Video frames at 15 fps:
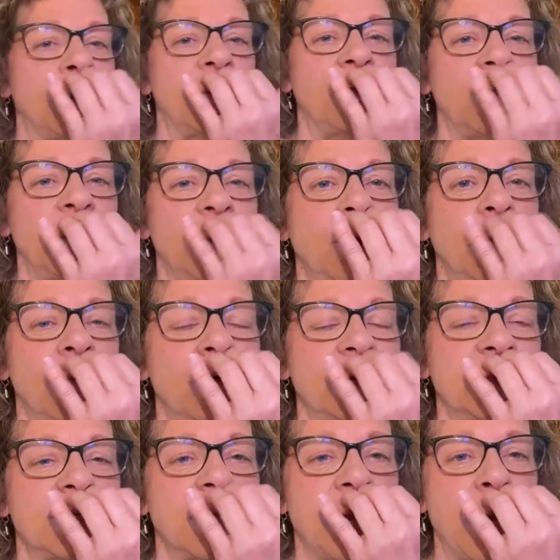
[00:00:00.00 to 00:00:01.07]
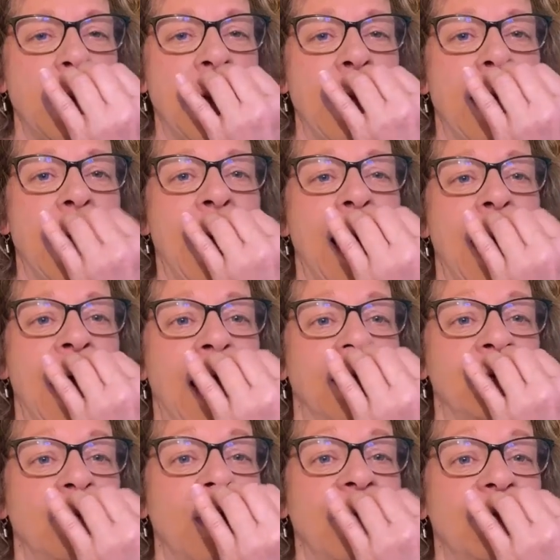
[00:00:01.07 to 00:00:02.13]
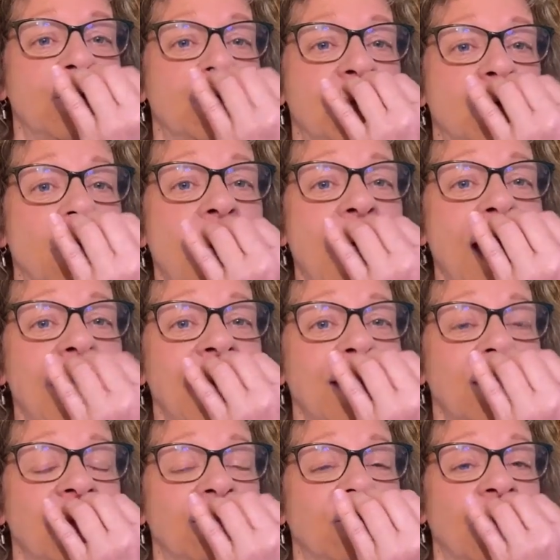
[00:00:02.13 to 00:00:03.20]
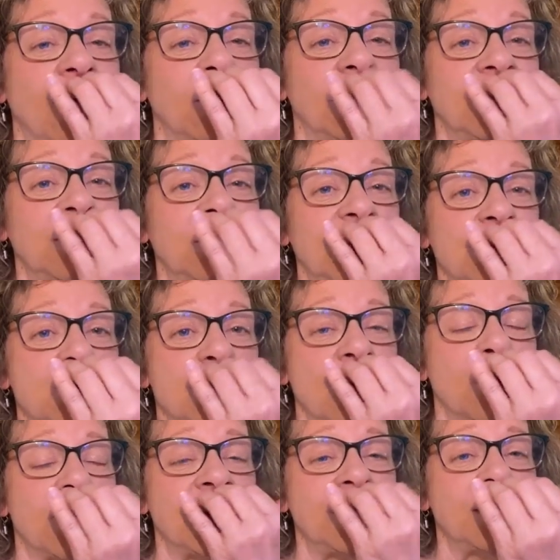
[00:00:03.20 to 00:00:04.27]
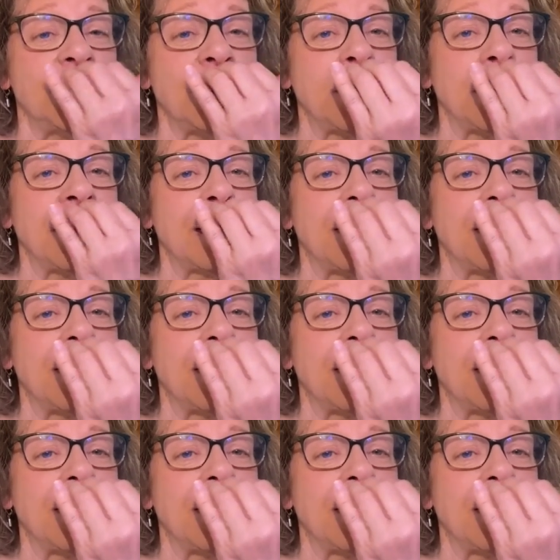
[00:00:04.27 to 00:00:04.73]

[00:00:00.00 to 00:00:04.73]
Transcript: Under the nose, I'd rather try and fall a little short.